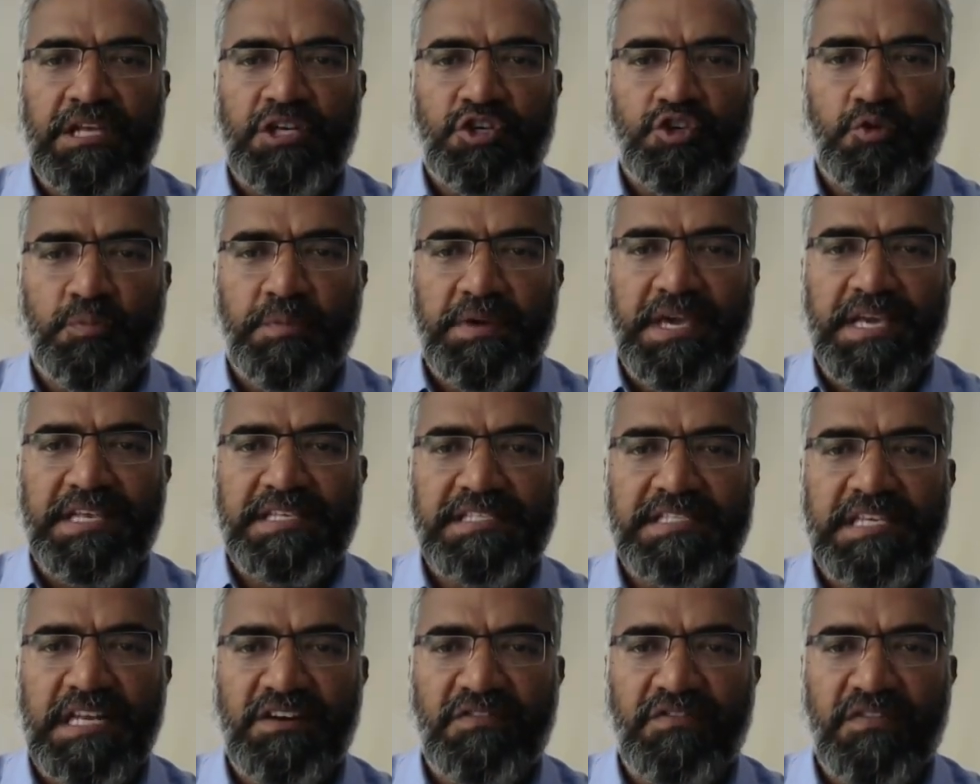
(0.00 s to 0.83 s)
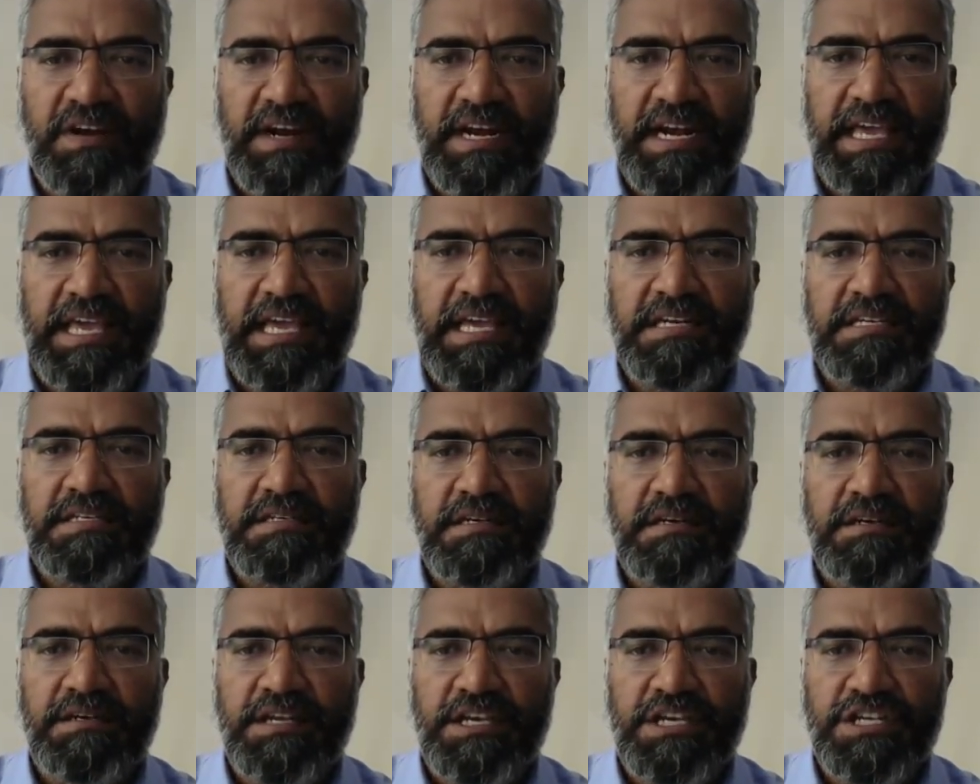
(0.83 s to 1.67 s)
To be a
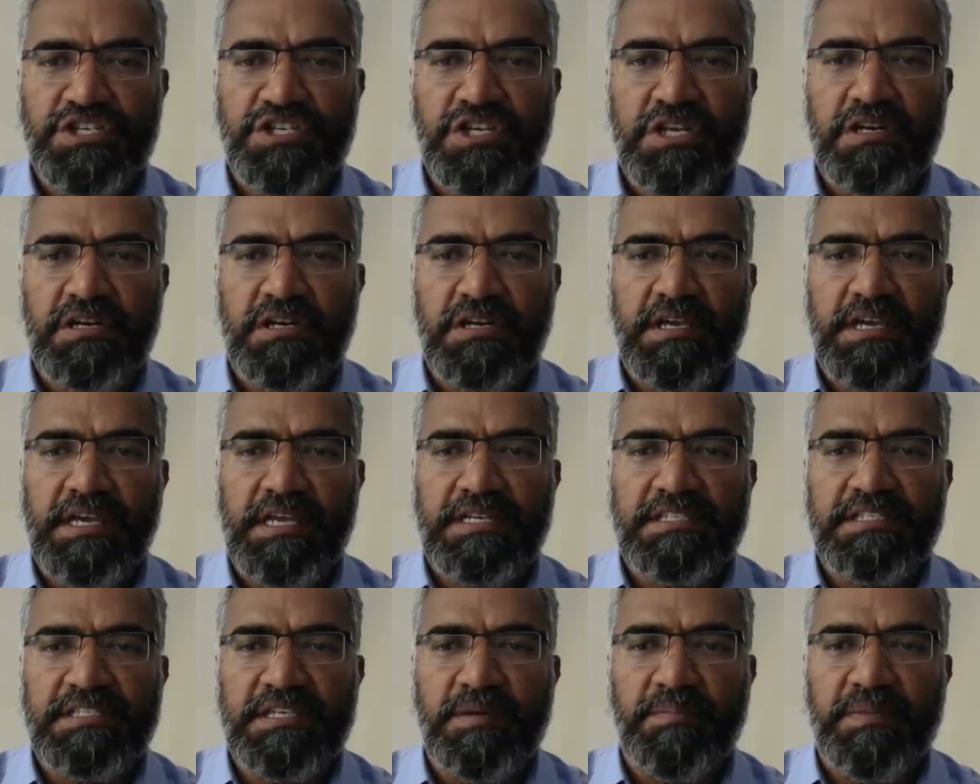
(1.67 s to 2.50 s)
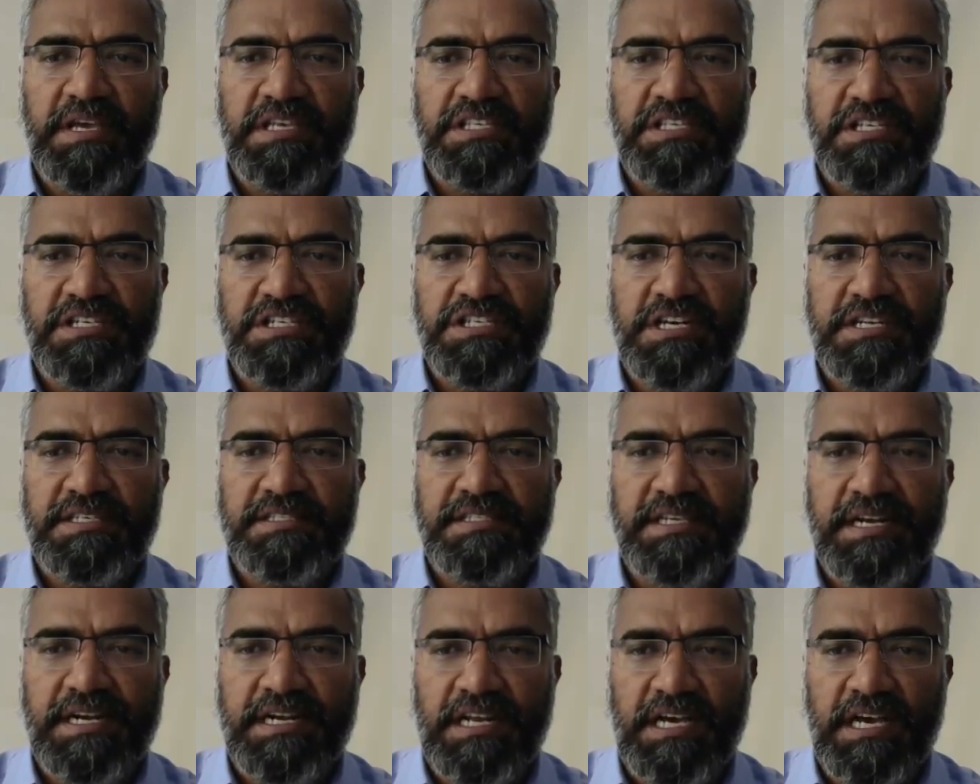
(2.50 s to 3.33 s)
self-reliant nation in some essential
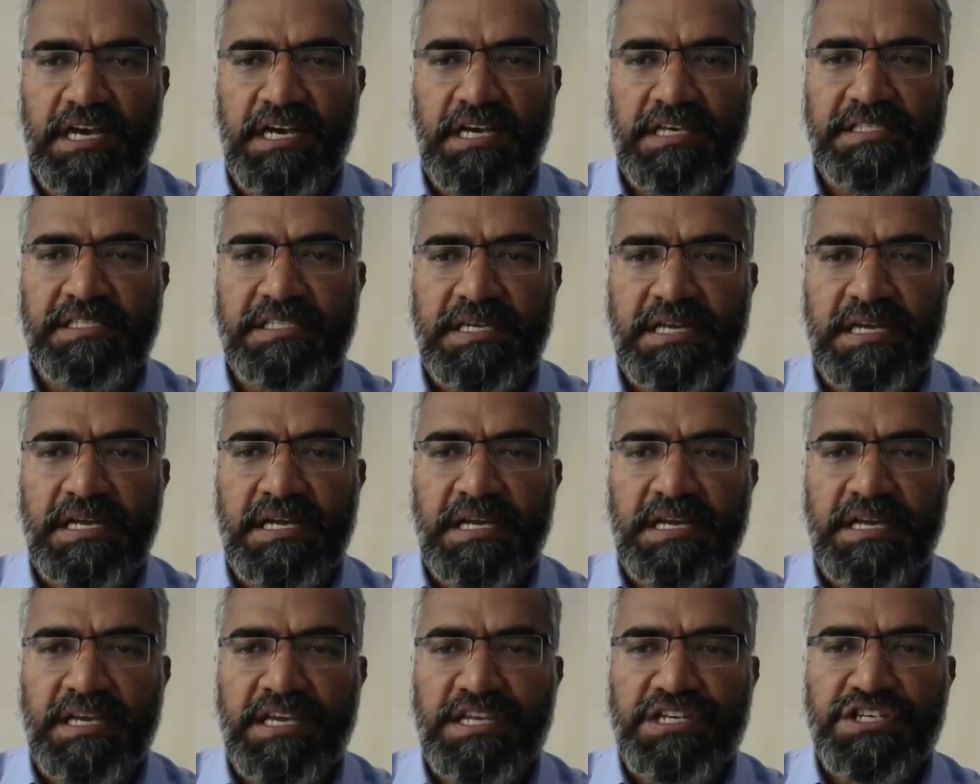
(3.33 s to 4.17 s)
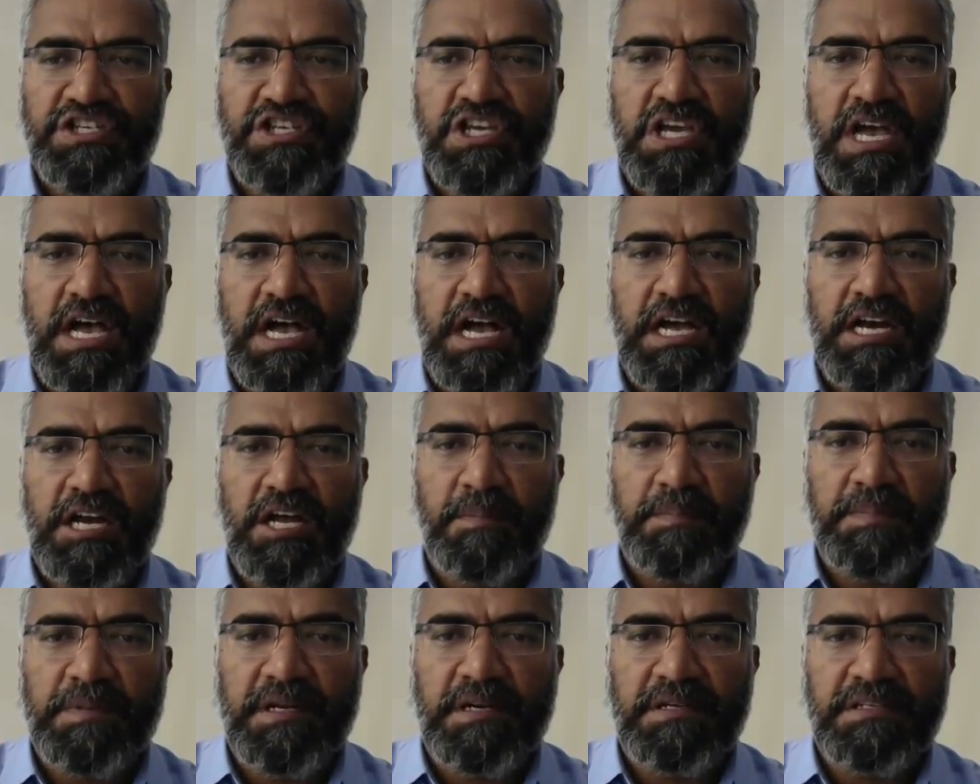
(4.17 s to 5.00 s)
sectors, India
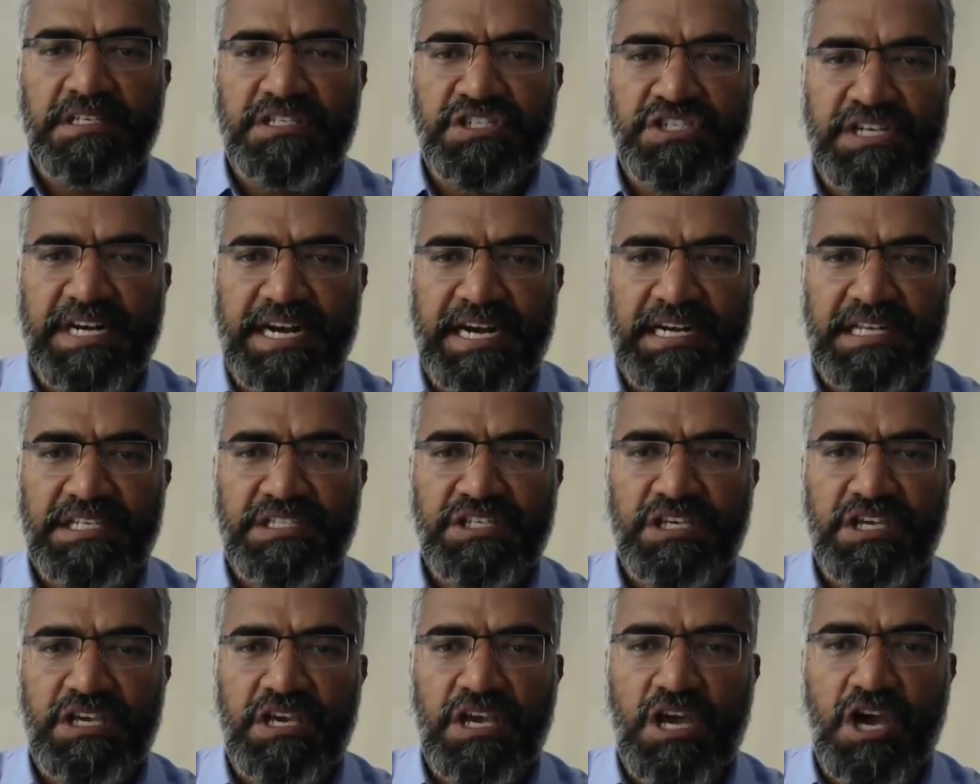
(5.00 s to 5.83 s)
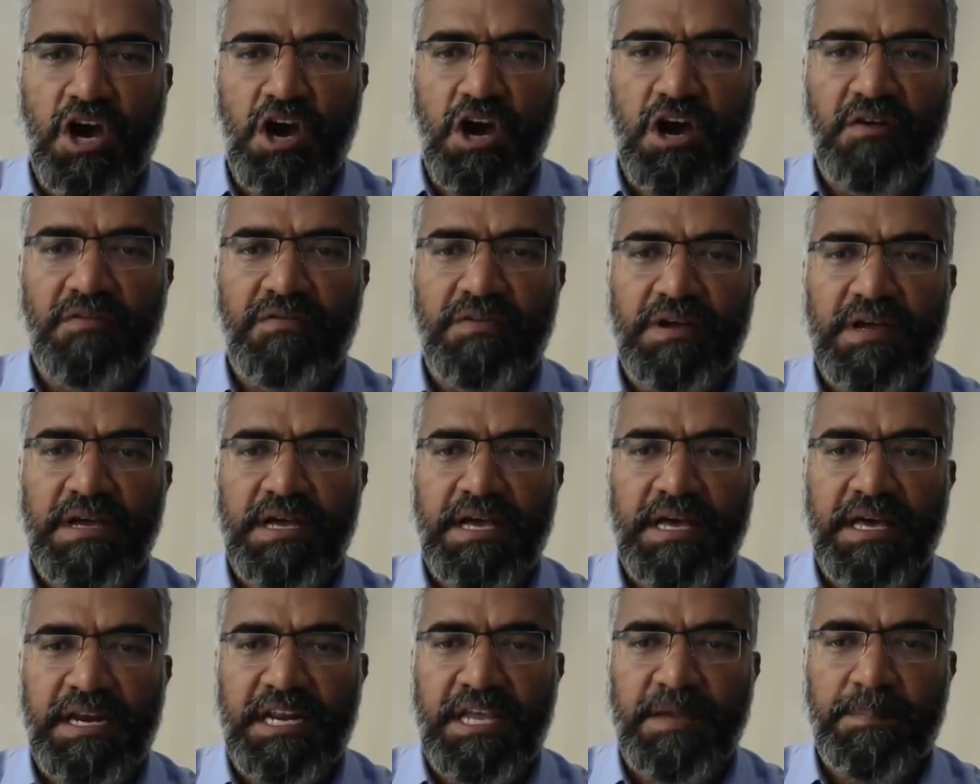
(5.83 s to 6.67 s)
adopted the strategy of
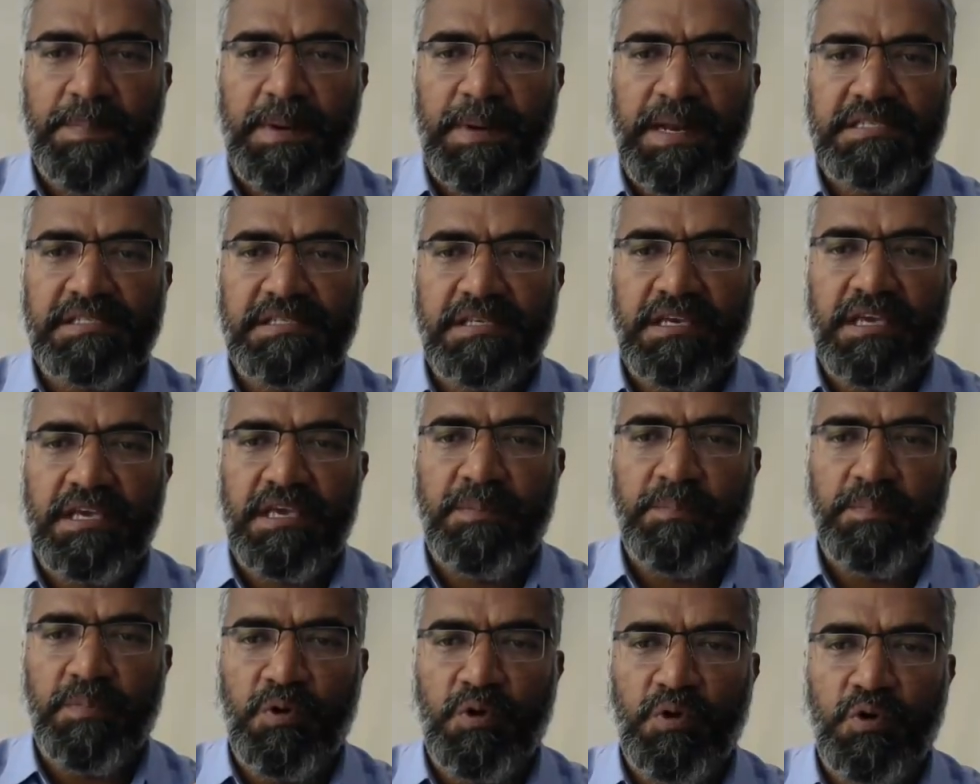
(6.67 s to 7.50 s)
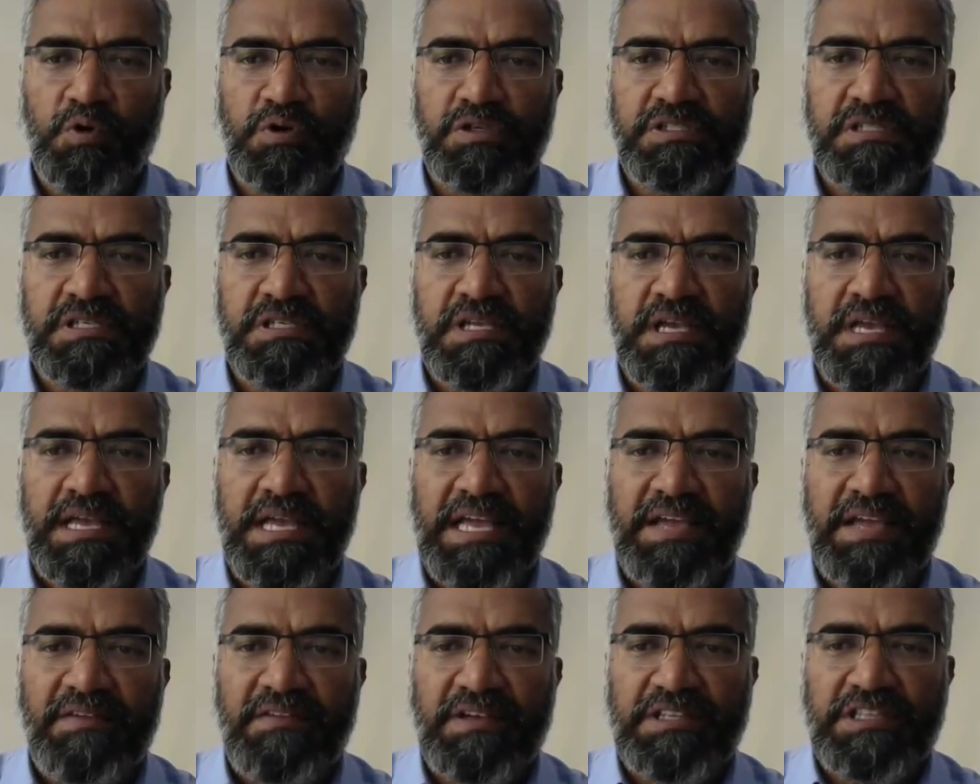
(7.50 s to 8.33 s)
replacing imports
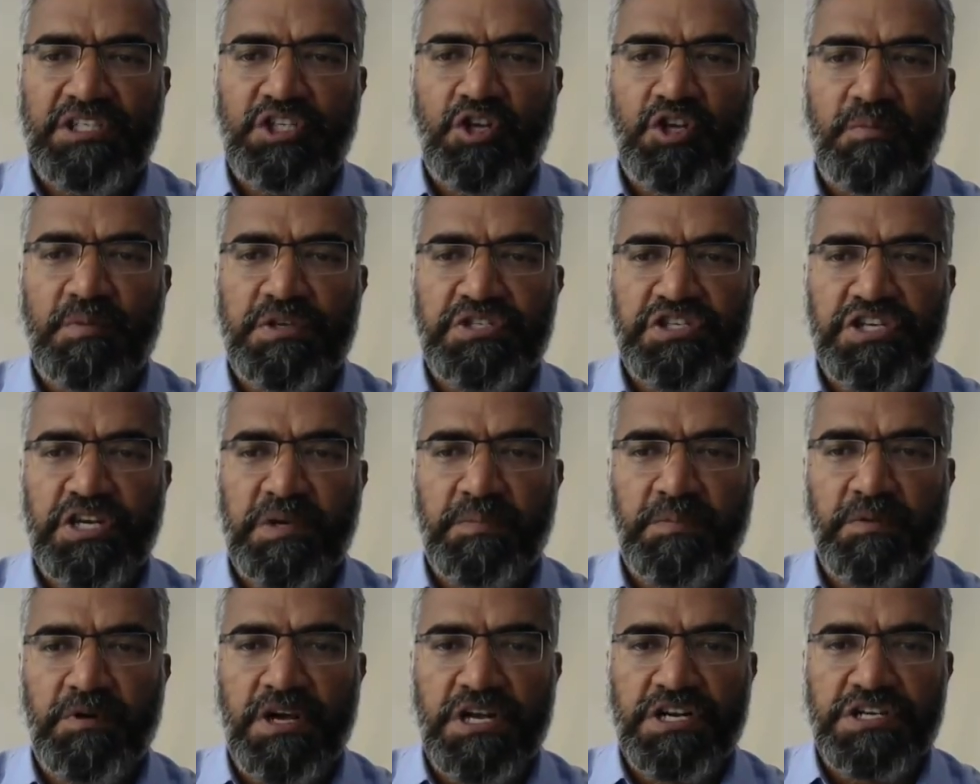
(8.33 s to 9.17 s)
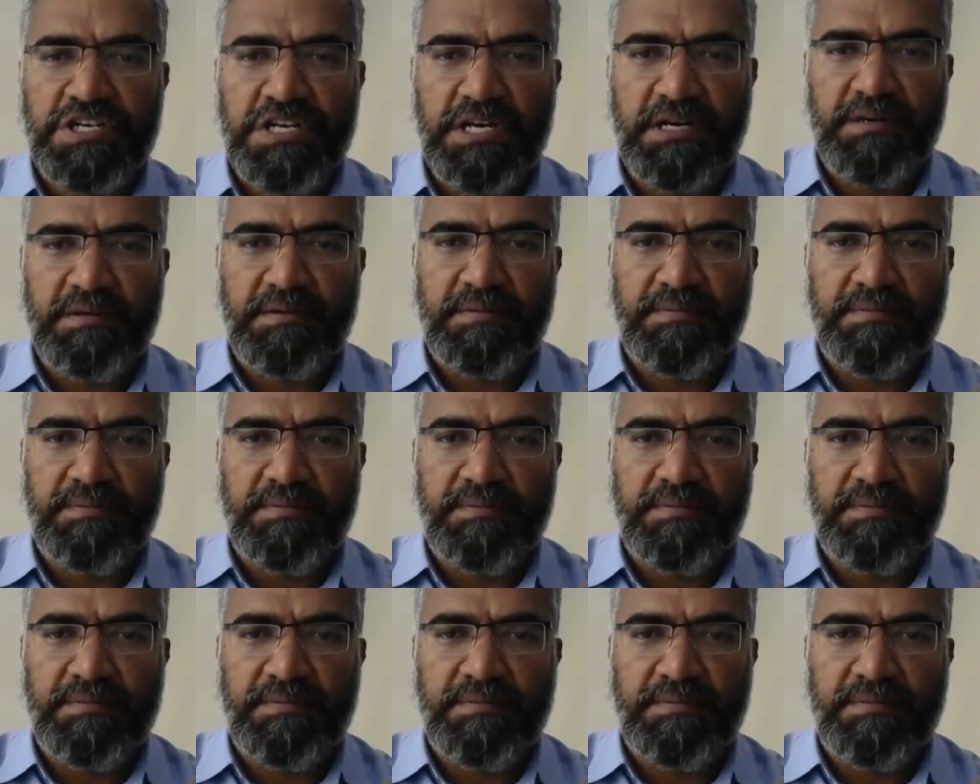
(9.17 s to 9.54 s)
with domestic production.